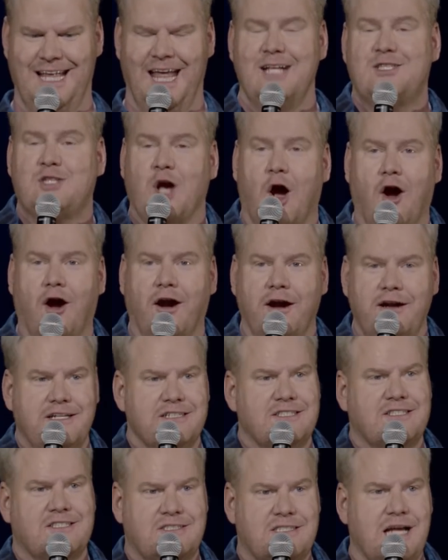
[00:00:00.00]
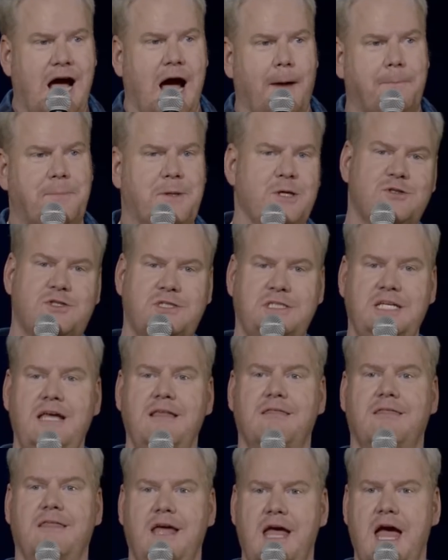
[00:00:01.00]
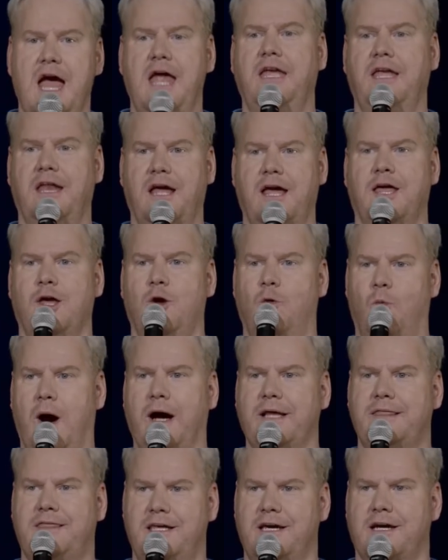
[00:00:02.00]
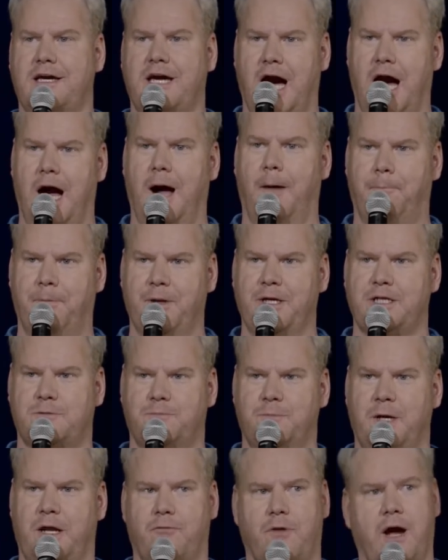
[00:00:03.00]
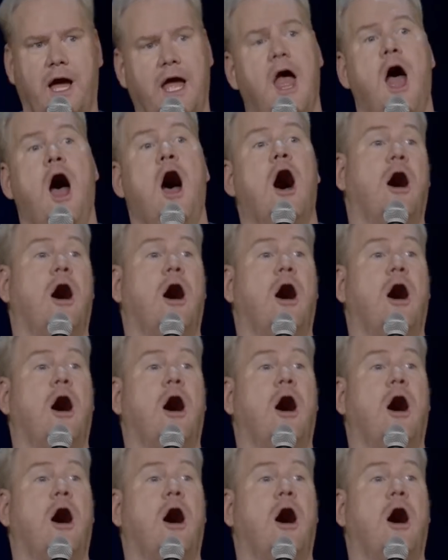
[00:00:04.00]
It's hard to stop. You see the ending. You want the accomplishment, right?